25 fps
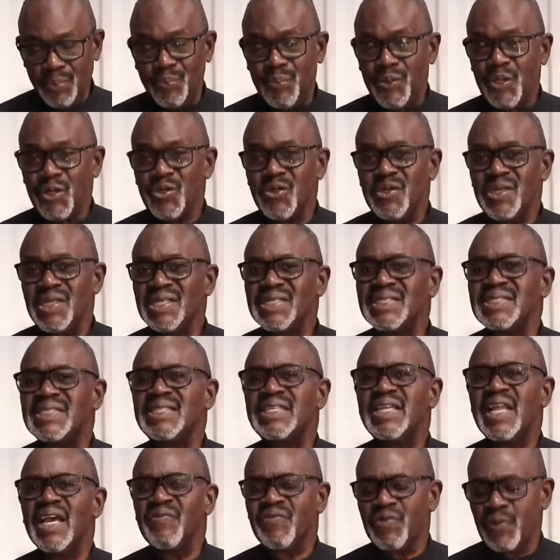Beauty is
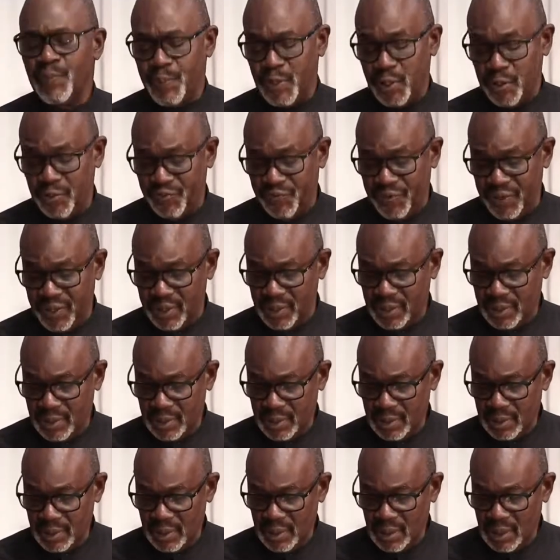never perfect.
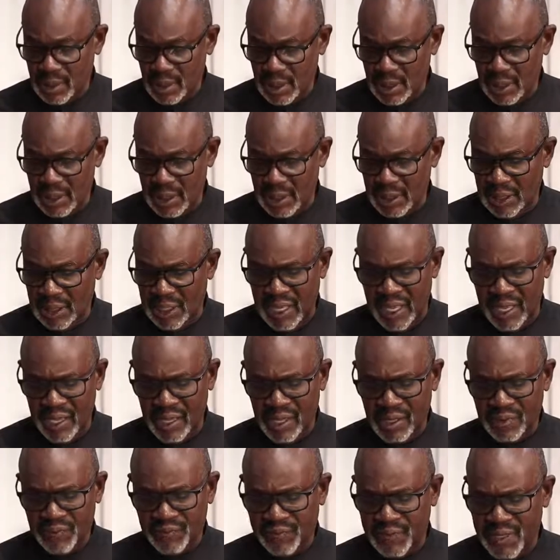
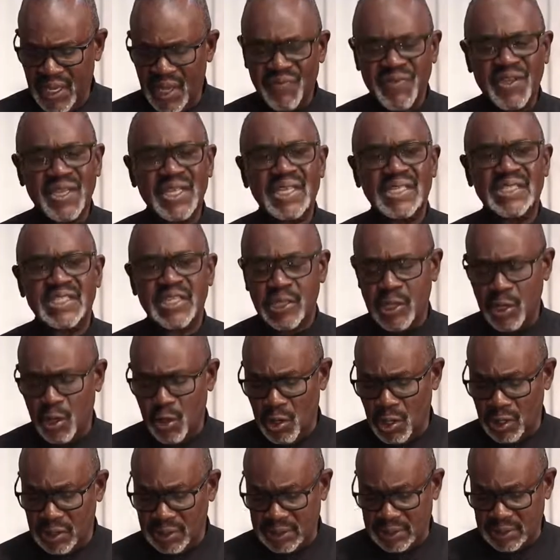Love never gets
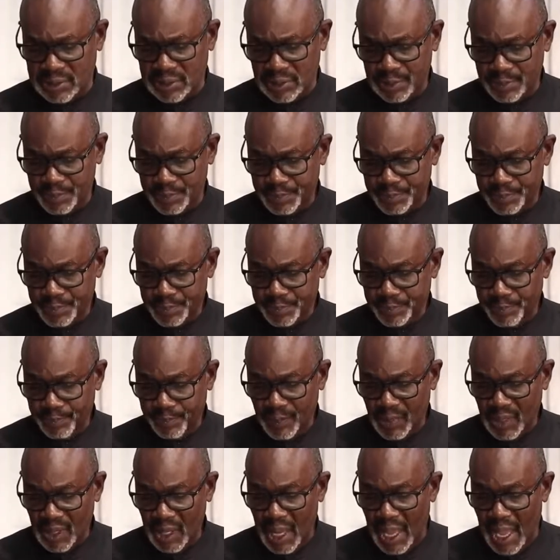lost.
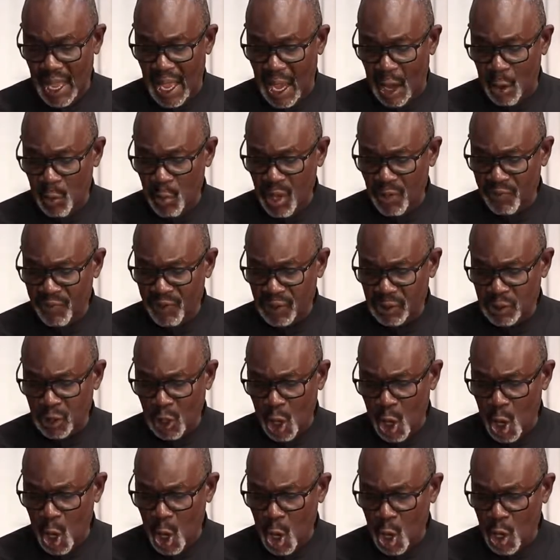However
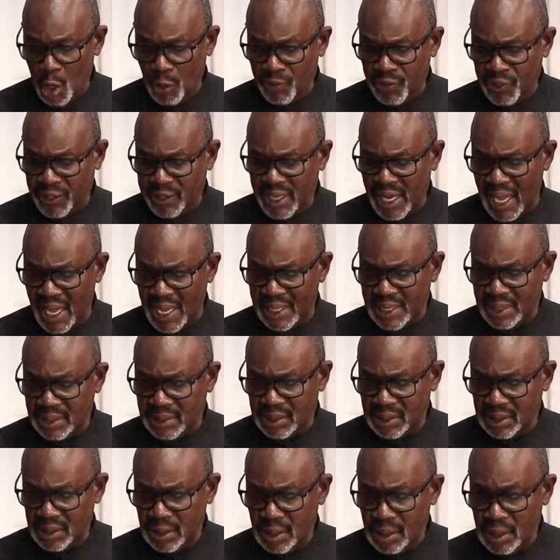long the
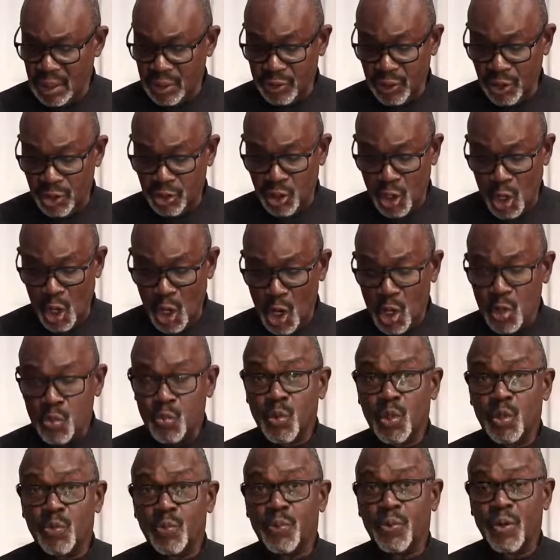night, the dawn
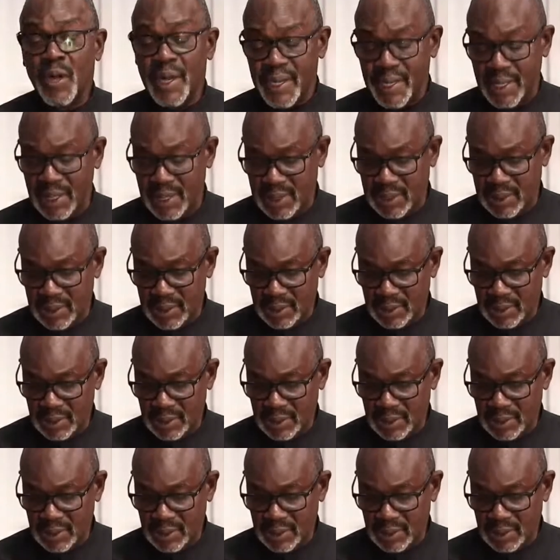will break.